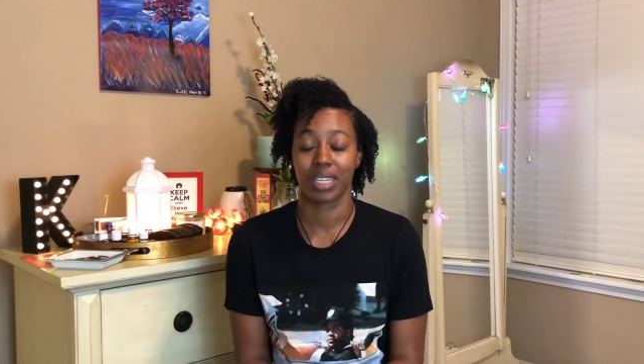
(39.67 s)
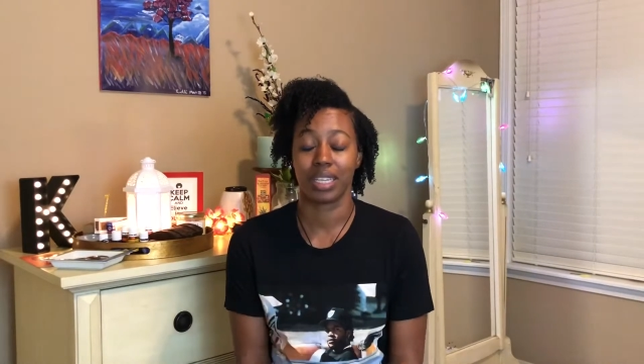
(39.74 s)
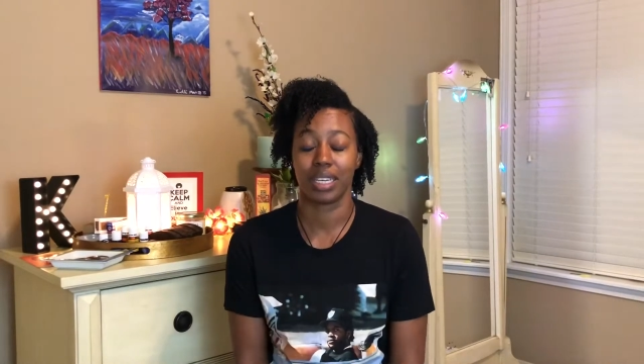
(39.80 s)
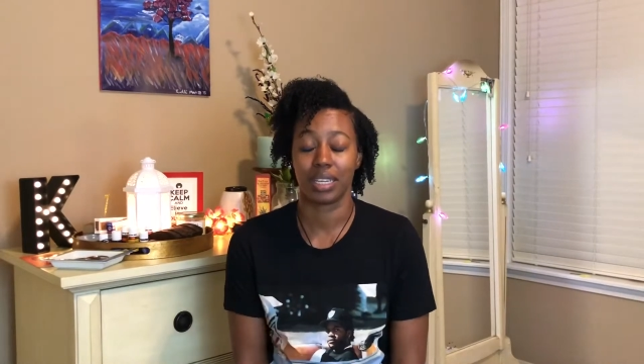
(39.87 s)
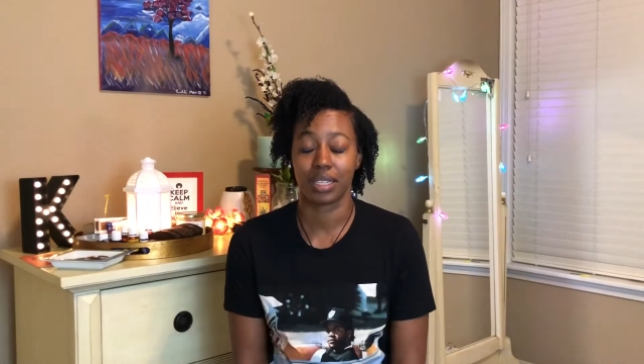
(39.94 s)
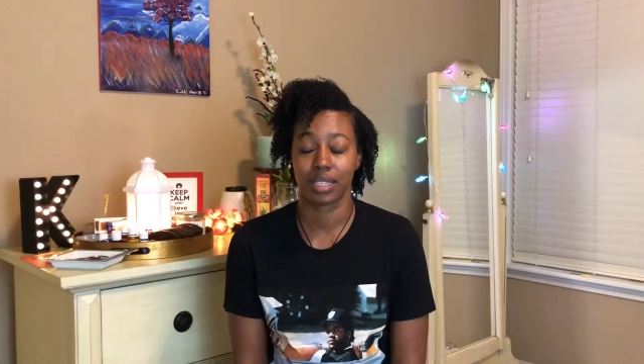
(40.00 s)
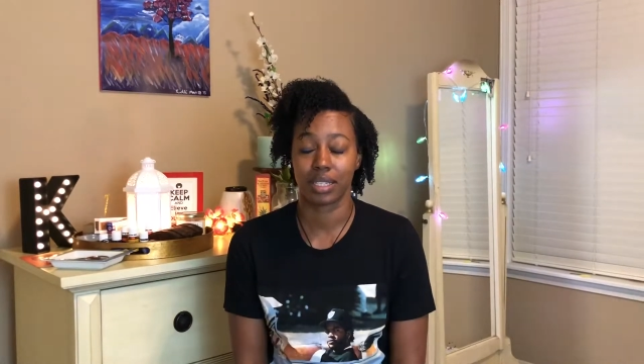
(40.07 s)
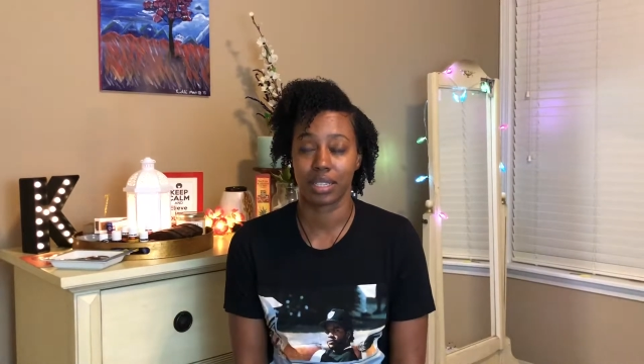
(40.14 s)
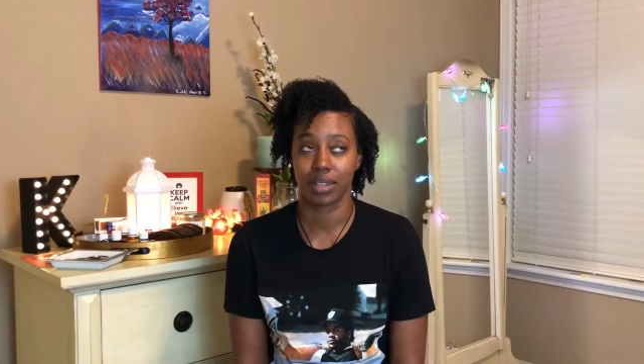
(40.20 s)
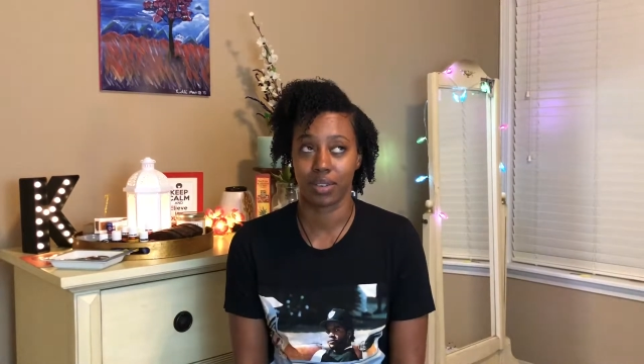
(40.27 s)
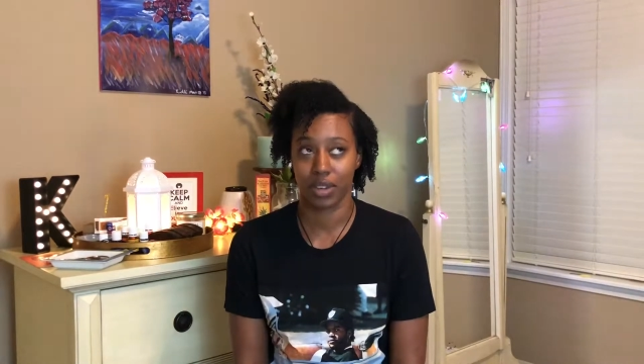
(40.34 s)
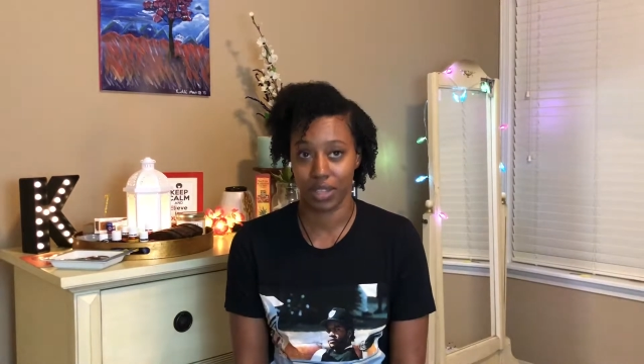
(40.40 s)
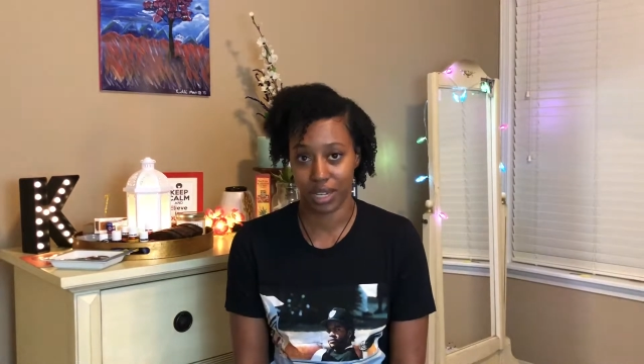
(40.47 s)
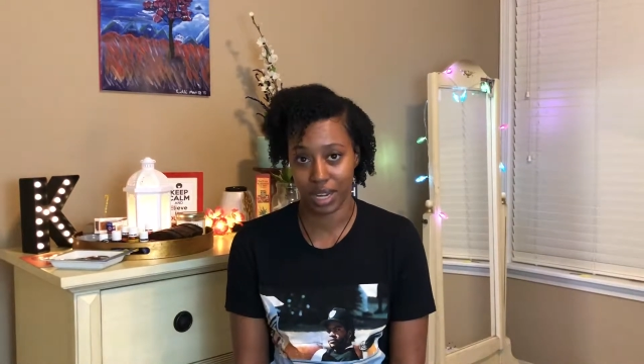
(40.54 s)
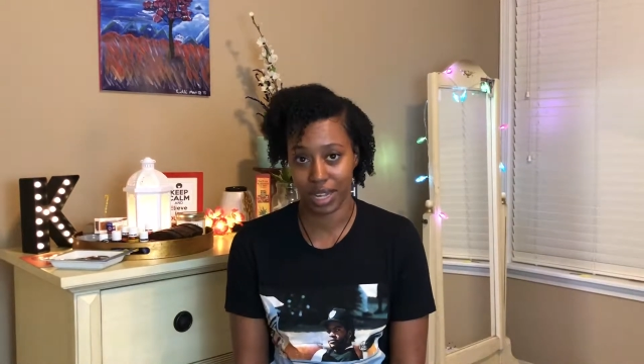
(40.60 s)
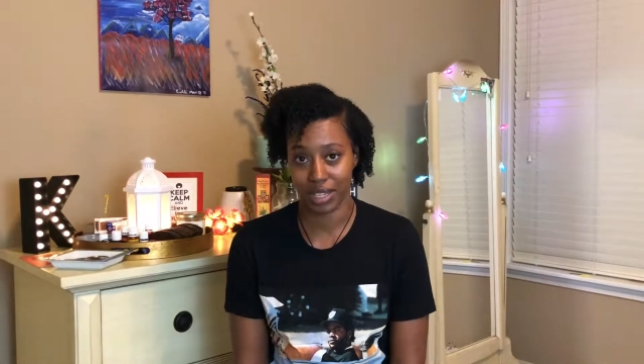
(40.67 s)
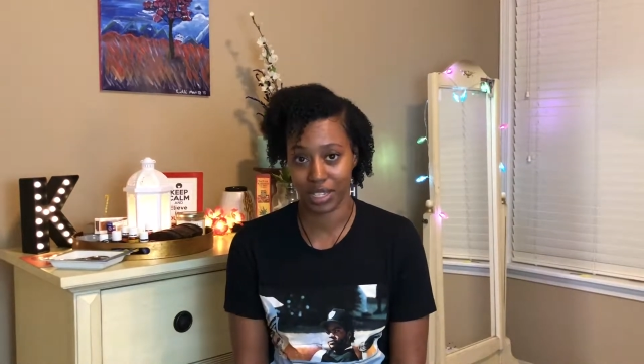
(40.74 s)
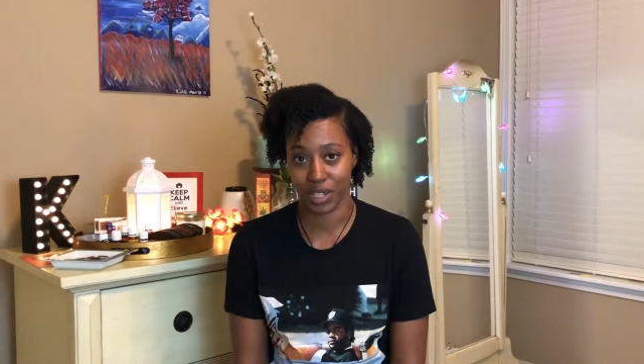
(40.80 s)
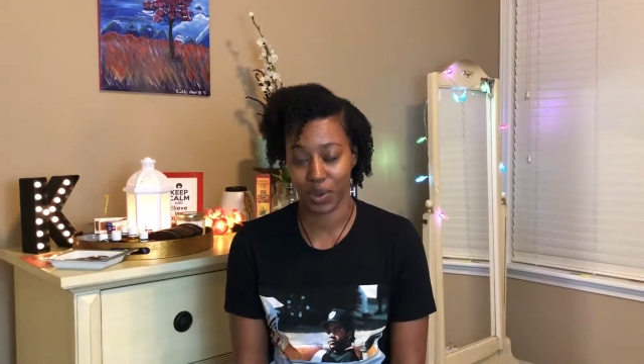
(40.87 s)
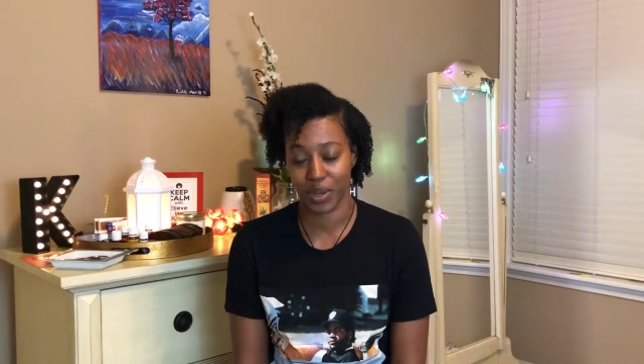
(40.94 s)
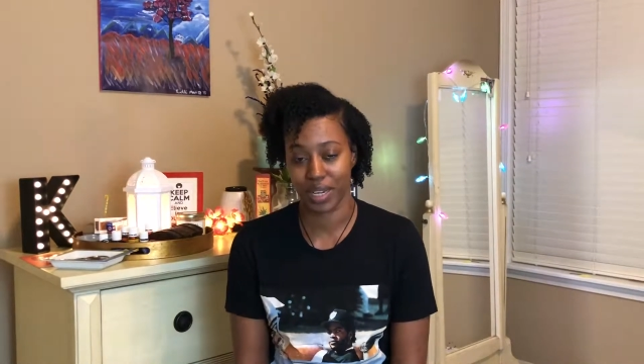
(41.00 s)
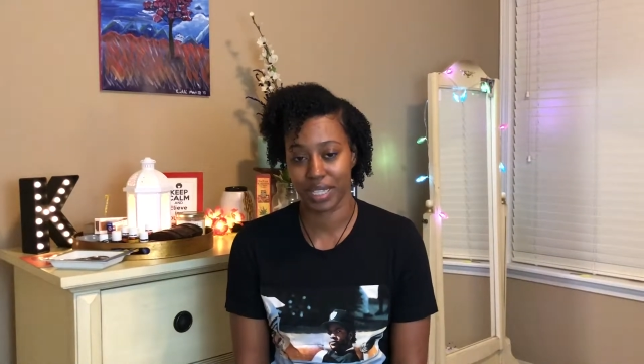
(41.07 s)
the innocent or the not
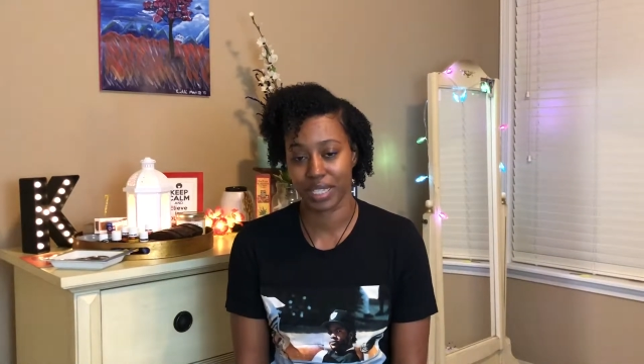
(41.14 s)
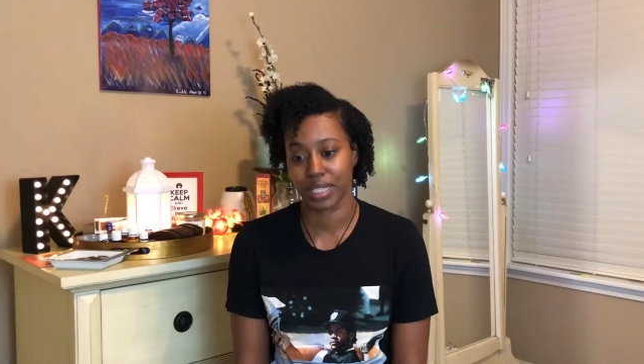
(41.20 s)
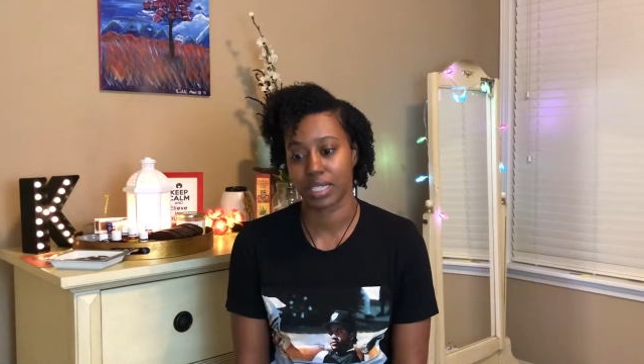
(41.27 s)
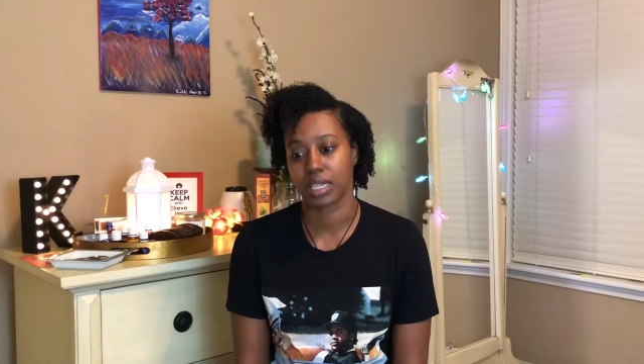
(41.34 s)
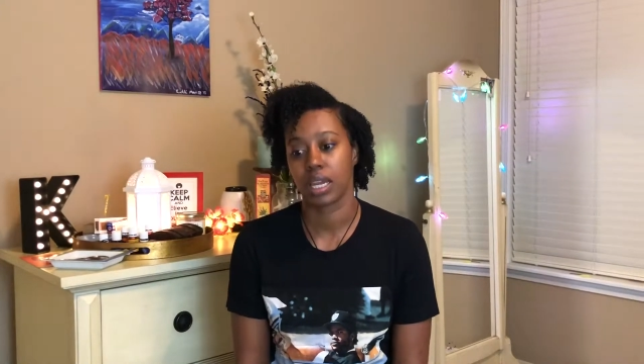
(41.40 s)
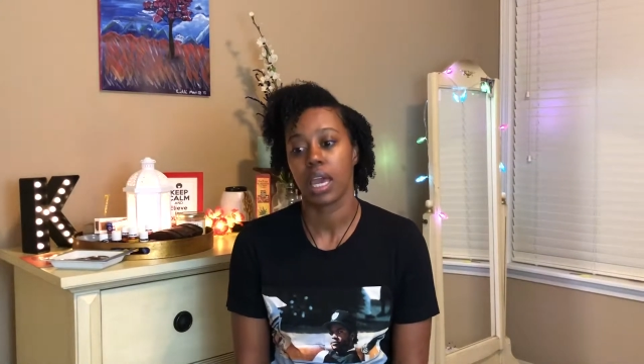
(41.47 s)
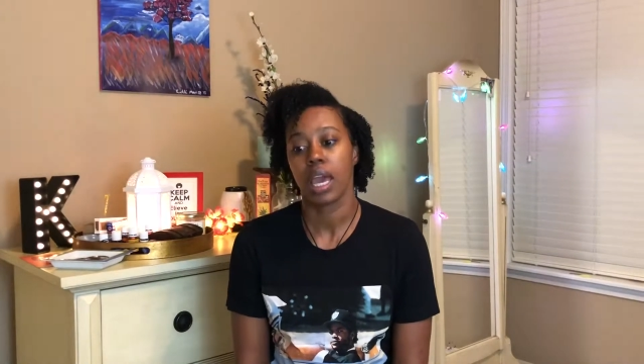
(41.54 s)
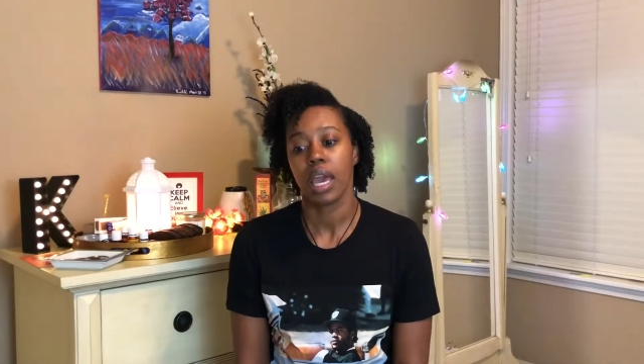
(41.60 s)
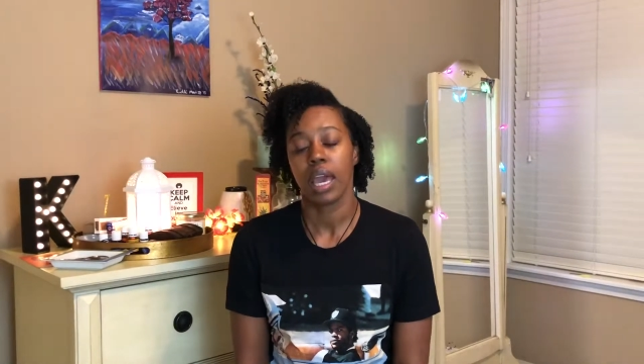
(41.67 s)
so innocent.